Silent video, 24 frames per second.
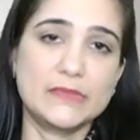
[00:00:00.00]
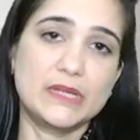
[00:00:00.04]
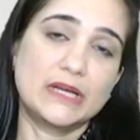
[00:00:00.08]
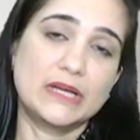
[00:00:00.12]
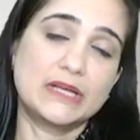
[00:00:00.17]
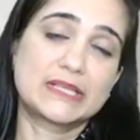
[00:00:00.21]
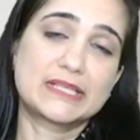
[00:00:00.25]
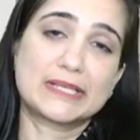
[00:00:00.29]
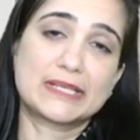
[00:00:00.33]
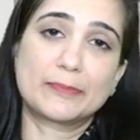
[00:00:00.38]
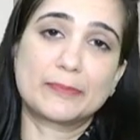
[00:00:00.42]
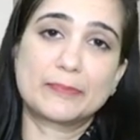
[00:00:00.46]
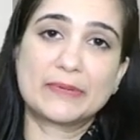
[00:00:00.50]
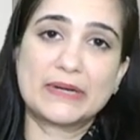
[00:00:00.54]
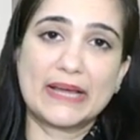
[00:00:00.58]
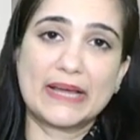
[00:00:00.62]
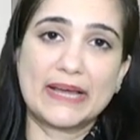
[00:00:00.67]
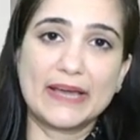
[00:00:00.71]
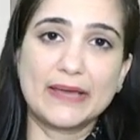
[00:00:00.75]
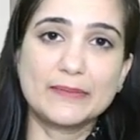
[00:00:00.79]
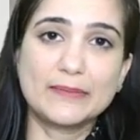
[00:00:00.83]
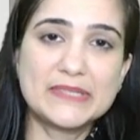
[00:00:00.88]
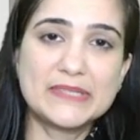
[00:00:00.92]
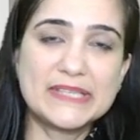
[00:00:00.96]

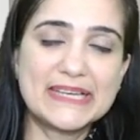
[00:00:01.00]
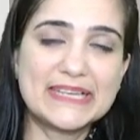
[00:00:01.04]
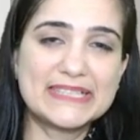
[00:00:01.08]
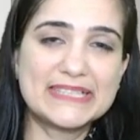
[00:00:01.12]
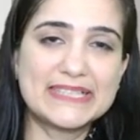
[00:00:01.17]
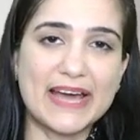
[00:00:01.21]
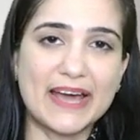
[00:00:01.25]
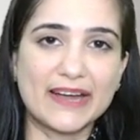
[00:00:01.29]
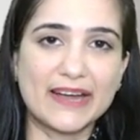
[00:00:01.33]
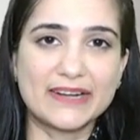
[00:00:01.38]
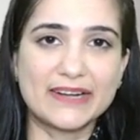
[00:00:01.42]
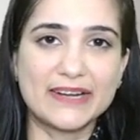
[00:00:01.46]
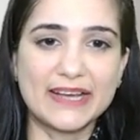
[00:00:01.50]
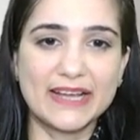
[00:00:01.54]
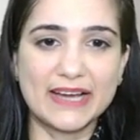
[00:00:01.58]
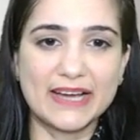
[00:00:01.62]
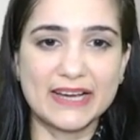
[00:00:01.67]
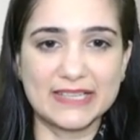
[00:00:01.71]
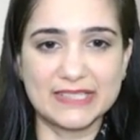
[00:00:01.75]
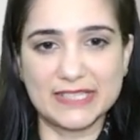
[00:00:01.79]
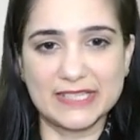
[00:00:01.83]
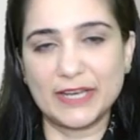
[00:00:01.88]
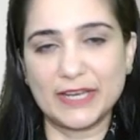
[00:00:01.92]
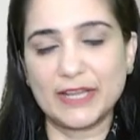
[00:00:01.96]
Sometimes he's acting
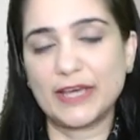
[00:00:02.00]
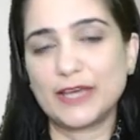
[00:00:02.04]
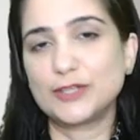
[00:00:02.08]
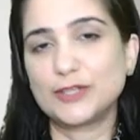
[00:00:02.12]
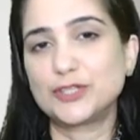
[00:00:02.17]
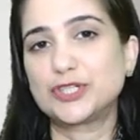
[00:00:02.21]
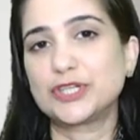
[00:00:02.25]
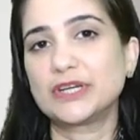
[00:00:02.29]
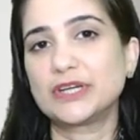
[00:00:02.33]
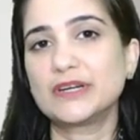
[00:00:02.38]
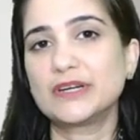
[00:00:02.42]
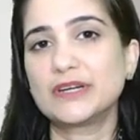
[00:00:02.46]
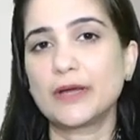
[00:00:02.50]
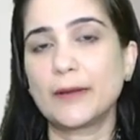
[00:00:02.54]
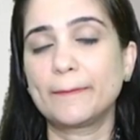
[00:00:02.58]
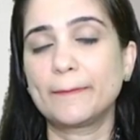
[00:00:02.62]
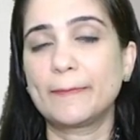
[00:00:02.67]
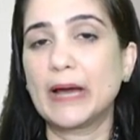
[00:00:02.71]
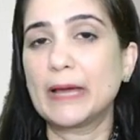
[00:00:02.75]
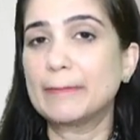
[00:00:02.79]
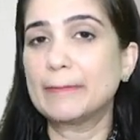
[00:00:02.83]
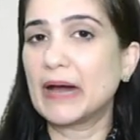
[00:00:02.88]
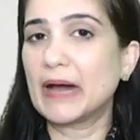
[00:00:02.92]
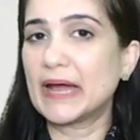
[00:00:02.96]
as an agent by
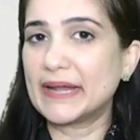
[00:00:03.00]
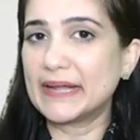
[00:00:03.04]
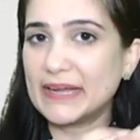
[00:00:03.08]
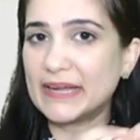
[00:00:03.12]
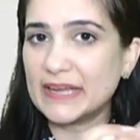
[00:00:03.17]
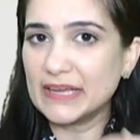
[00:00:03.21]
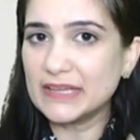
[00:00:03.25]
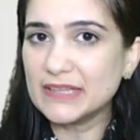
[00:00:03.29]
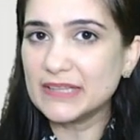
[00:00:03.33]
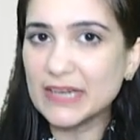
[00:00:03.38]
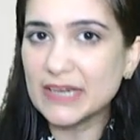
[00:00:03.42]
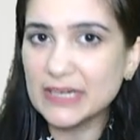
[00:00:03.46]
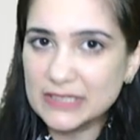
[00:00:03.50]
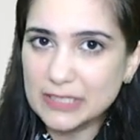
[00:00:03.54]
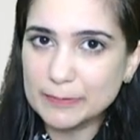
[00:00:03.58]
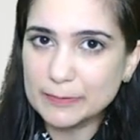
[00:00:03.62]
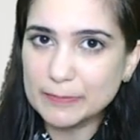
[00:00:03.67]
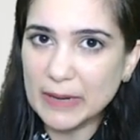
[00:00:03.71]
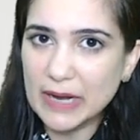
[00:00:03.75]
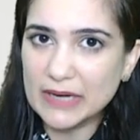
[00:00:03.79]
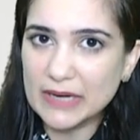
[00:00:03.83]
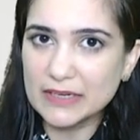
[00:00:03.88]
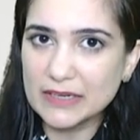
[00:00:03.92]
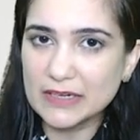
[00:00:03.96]
binding the other
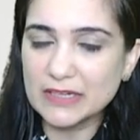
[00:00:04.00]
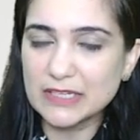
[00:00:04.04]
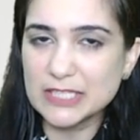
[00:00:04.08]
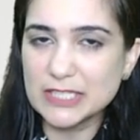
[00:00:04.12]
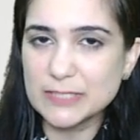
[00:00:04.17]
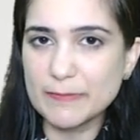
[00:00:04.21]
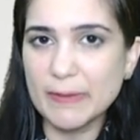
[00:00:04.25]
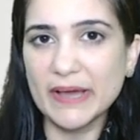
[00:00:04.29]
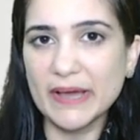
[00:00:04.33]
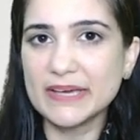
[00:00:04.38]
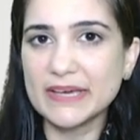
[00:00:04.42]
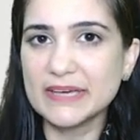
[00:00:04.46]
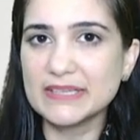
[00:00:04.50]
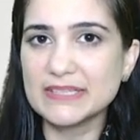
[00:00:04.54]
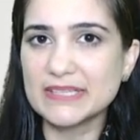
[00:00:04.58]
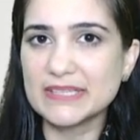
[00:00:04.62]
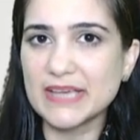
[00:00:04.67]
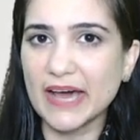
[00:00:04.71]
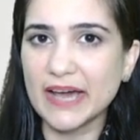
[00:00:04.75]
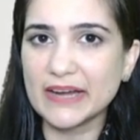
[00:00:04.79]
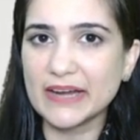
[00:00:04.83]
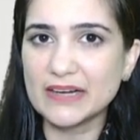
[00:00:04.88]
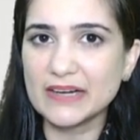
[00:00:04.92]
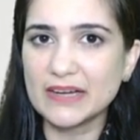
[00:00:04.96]
partners by his
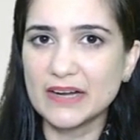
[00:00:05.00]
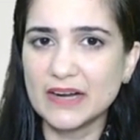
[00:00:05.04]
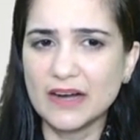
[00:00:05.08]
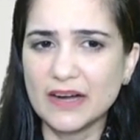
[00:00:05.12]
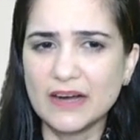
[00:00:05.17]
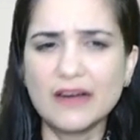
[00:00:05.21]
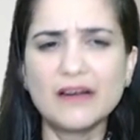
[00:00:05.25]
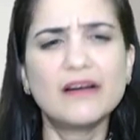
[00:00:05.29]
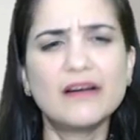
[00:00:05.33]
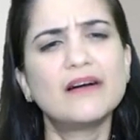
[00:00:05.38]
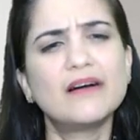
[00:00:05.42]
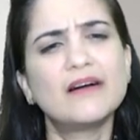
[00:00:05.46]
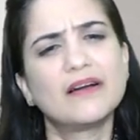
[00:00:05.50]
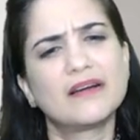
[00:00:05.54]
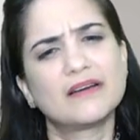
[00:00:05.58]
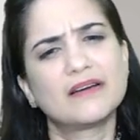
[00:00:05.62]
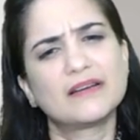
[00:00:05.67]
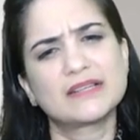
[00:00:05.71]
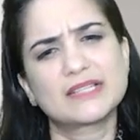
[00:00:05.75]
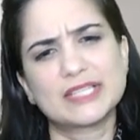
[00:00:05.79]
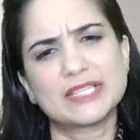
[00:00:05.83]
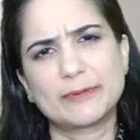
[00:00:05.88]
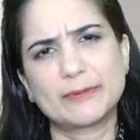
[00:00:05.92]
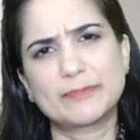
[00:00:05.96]
act.
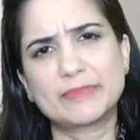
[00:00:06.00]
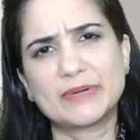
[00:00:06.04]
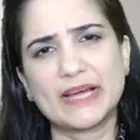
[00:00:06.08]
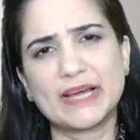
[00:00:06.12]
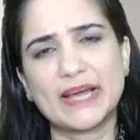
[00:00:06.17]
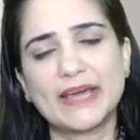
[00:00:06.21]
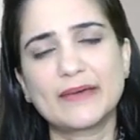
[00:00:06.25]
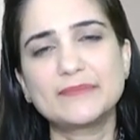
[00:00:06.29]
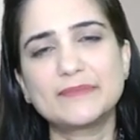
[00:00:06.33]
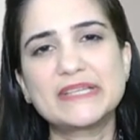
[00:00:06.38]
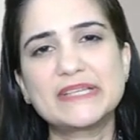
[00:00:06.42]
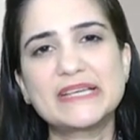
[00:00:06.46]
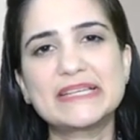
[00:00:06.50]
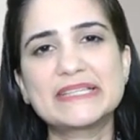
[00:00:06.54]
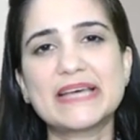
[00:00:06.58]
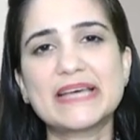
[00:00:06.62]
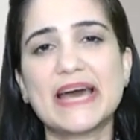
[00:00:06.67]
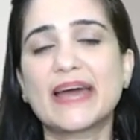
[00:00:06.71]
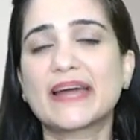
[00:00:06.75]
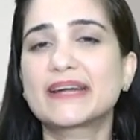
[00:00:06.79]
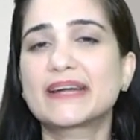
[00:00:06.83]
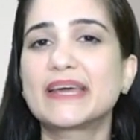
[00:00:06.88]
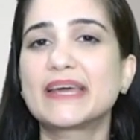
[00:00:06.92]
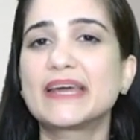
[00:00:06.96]
Sometimes he's
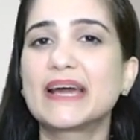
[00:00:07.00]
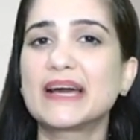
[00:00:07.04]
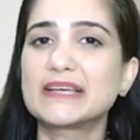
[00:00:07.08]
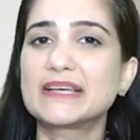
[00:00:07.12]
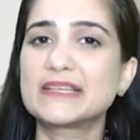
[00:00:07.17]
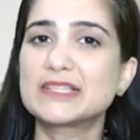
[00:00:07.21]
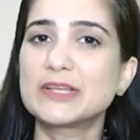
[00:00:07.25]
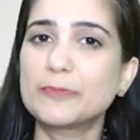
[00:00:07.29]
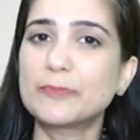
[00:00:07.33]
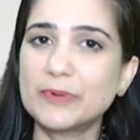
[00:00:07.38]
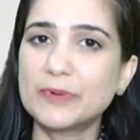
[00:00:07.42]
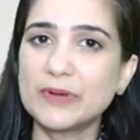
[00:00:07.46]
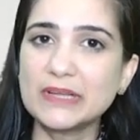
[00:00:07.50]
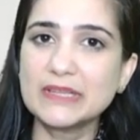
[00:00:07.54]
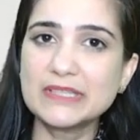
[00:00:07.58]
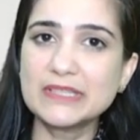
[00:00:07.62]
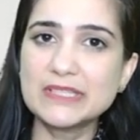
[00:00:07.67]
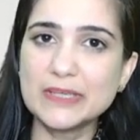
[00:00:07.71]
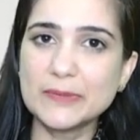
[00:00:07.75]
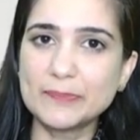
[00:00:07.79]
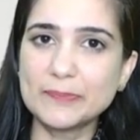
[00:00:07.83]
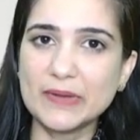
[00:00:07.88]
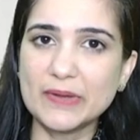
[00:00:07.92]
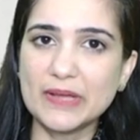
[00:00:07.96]
acting as the
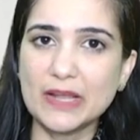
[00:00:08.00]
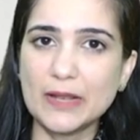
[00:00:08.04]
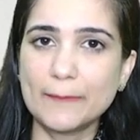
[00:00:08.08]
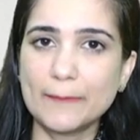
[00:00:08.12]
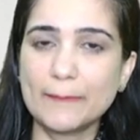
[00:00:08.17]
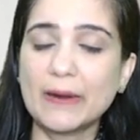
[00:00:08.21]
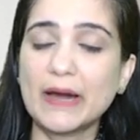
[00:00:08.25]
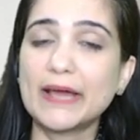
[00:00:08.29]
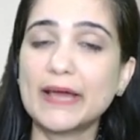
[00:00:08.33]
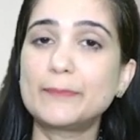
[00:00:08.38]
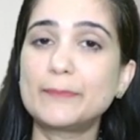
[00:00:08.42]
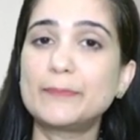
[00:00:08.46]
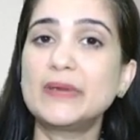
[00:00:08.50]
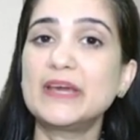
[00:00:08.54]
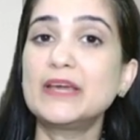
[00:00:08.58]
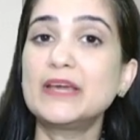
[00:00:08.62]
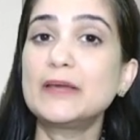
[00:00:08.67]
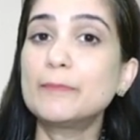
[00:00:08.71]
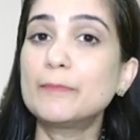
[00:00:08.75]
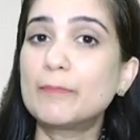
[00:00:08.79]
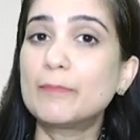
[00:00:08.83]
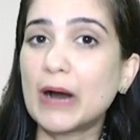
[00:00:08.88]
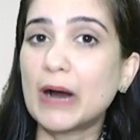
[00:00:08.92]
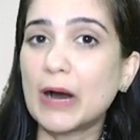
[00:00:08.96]
principal by being
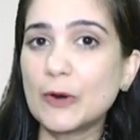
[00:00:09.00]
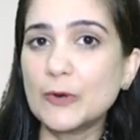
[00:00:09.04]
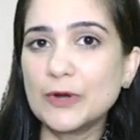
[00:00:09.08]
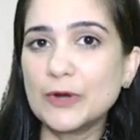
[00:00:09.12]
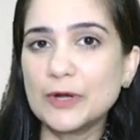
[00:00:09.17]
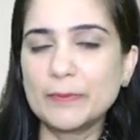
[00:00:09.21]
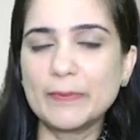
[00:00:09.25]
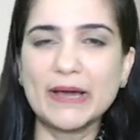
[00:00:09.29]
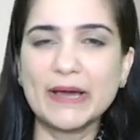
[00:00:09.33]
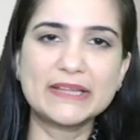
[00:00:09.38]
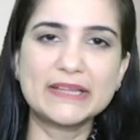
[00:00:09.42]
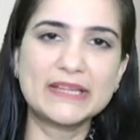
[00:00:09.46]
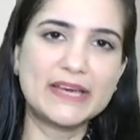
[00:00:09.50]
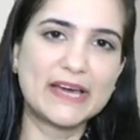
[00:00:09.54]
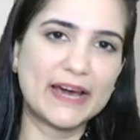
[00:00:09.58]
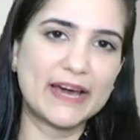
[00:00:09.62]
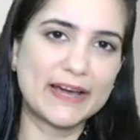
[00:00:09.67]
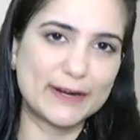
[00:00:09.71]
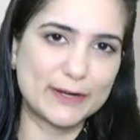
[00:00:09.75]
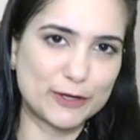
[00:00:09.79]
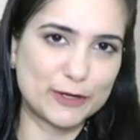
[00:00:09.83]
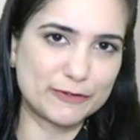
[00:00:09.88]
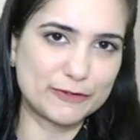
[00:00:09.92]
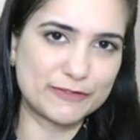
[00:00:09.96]
bound by the
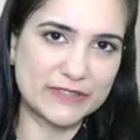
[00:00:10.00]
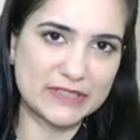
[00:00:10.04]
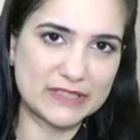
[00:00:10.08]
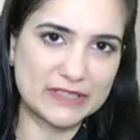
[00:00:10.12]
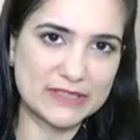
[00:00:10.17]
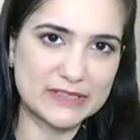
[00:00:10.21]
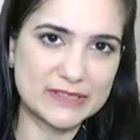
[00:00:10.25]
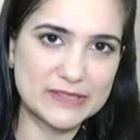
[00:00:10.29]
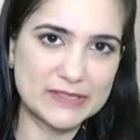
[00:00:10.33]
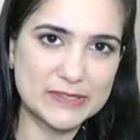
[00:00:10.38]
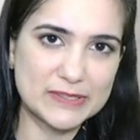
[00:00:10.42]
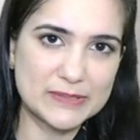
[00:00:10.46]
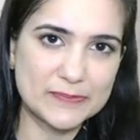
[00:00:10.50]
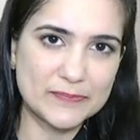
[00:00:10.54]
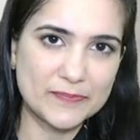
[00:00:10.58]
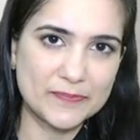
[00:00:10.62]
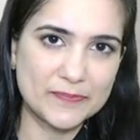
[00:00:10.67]
act of others.